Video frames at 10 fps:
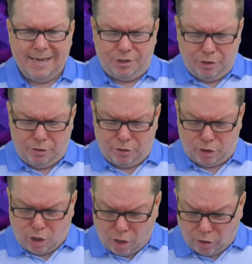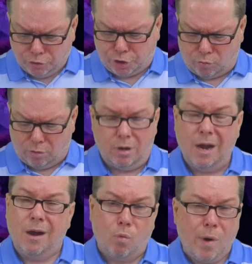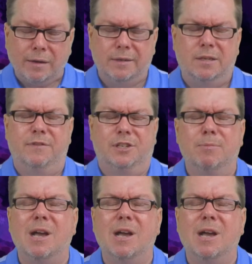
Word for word: to the cultural relativism,